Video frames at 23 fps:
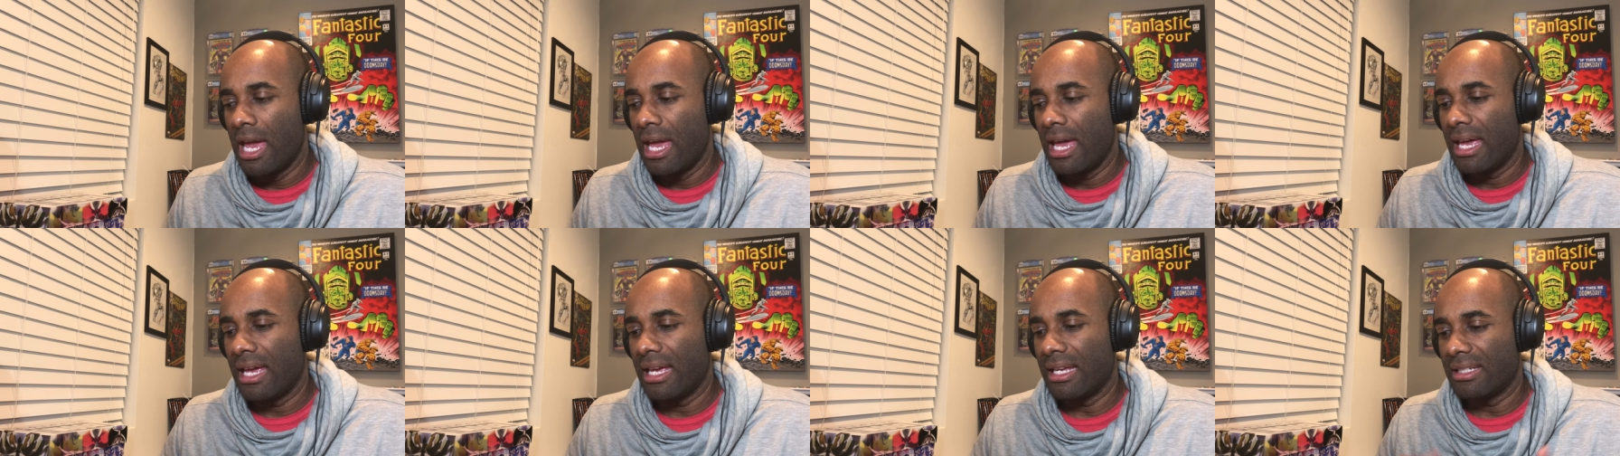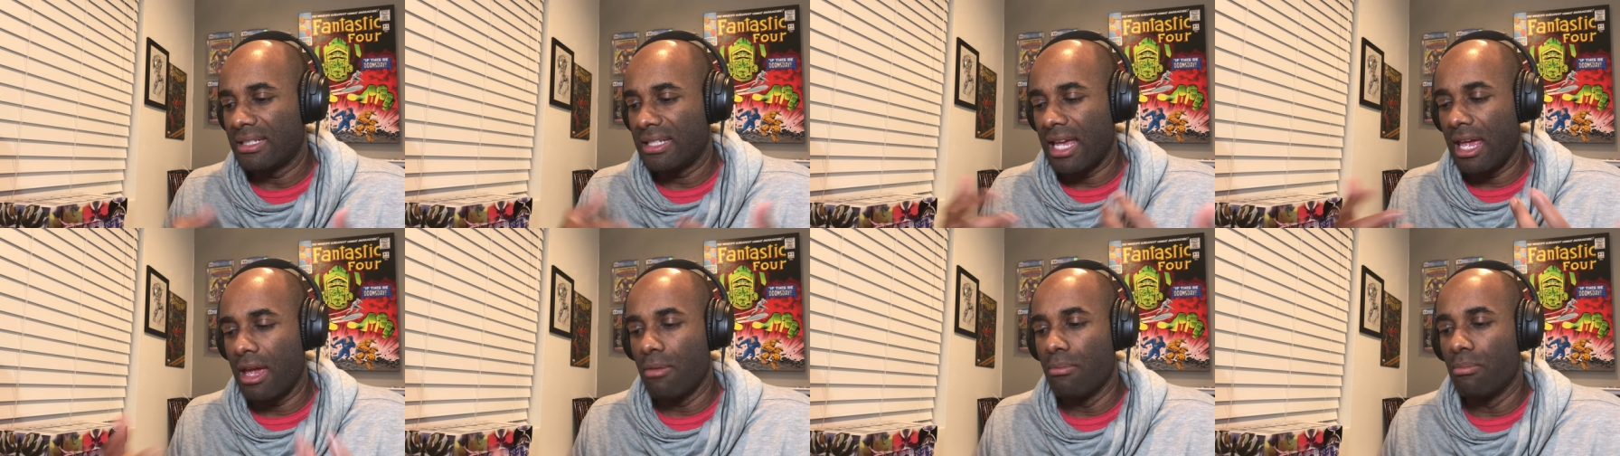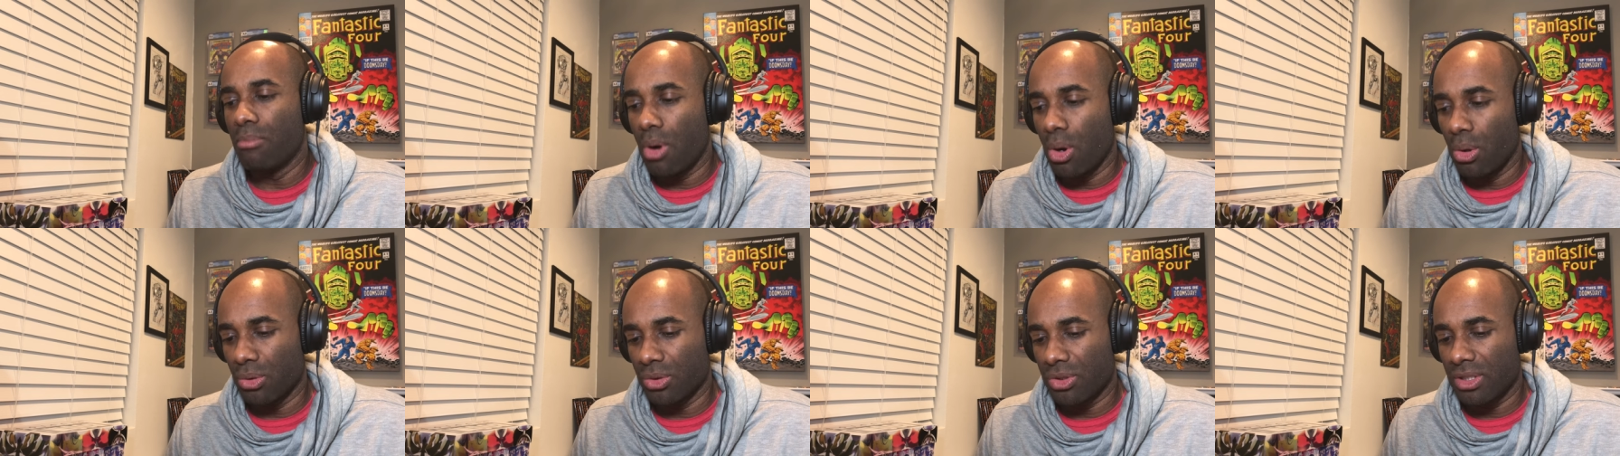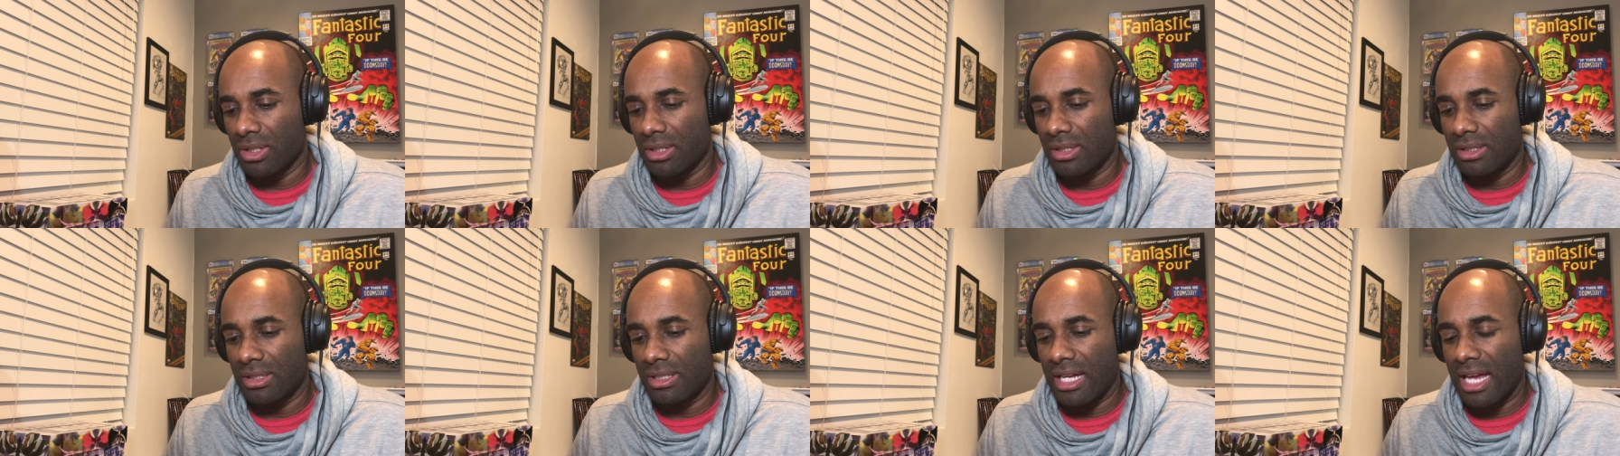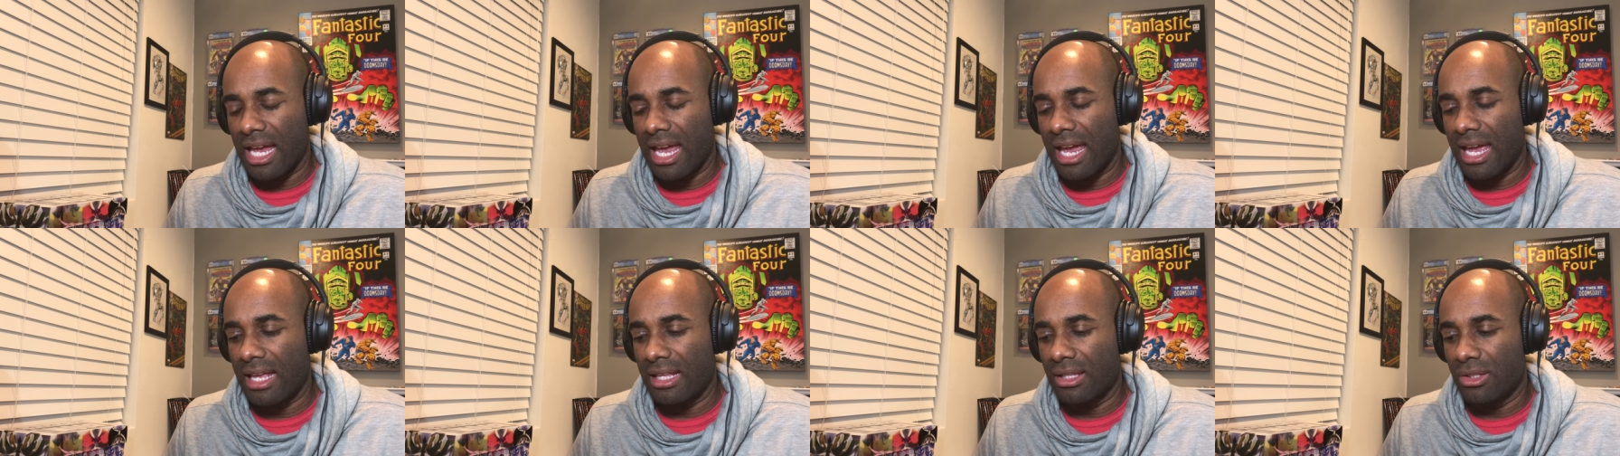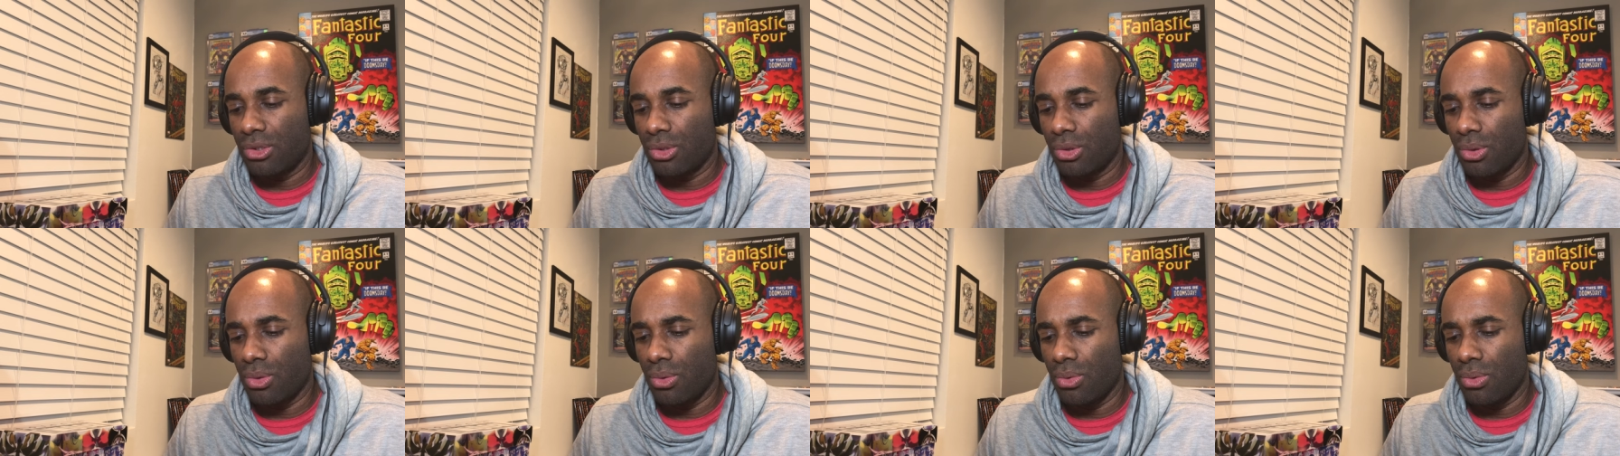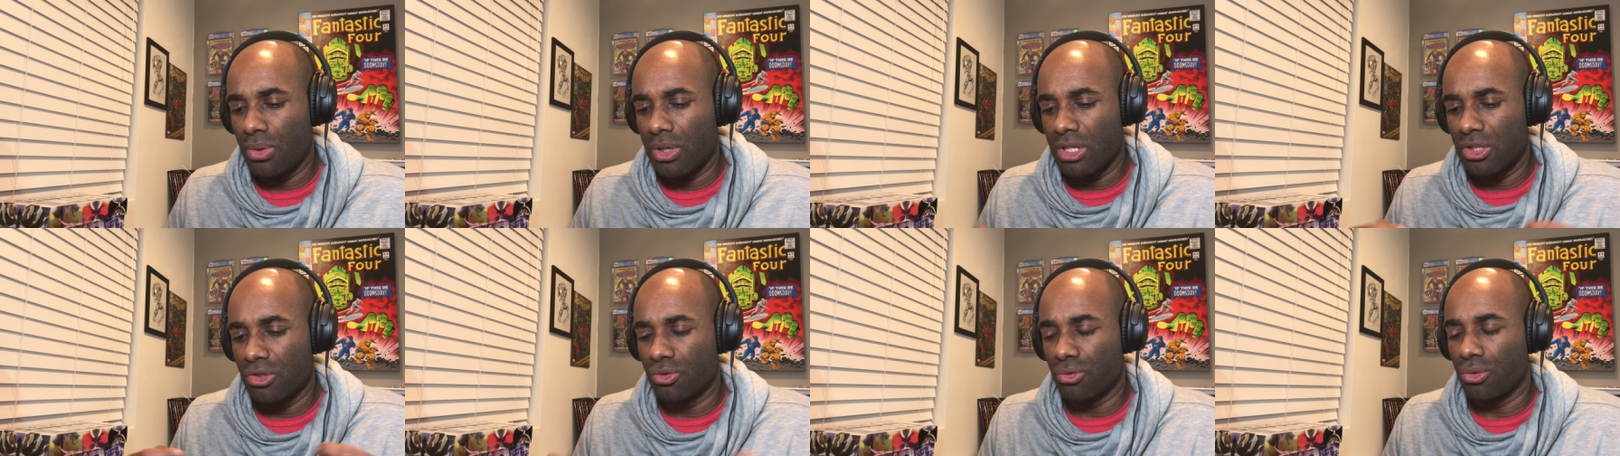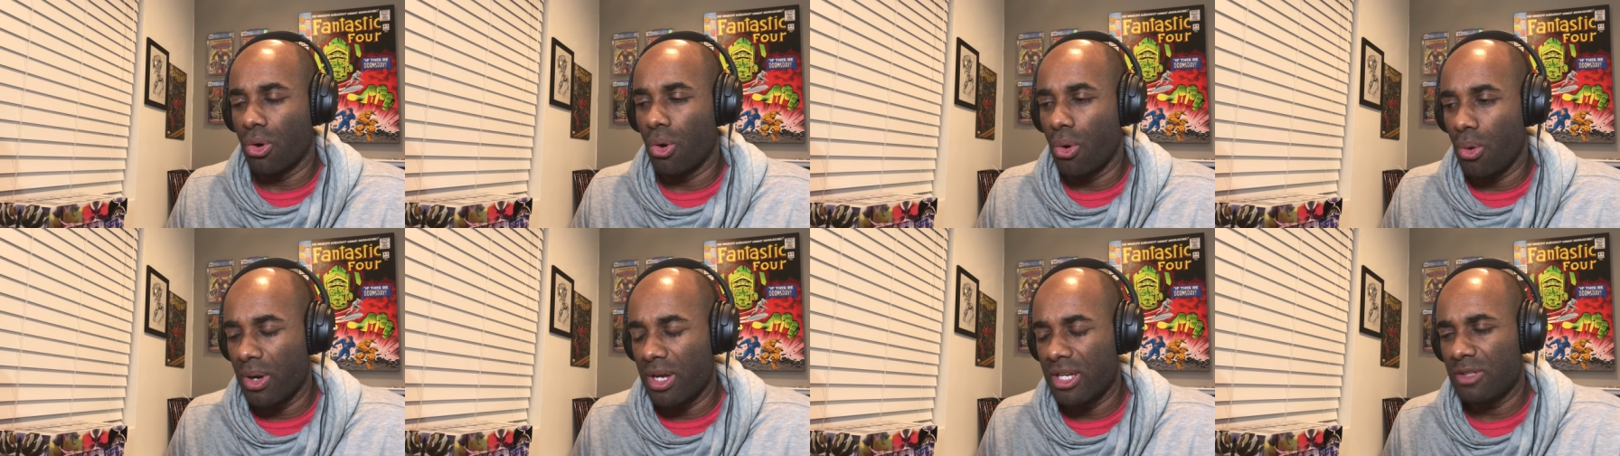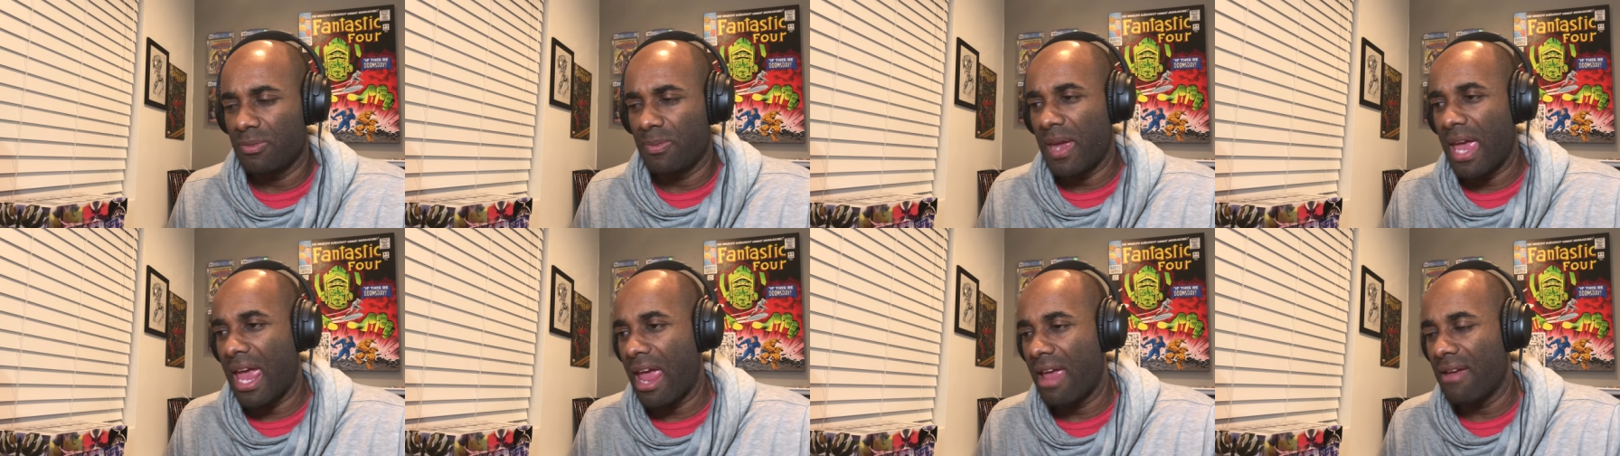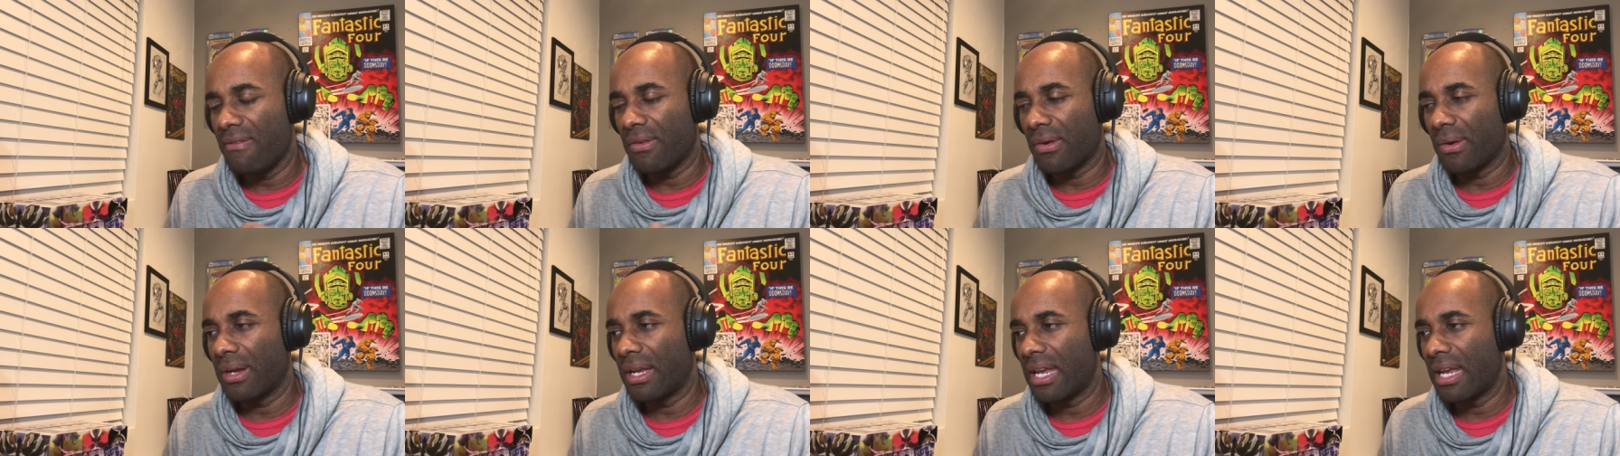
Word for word: his impulses and to control his behavior.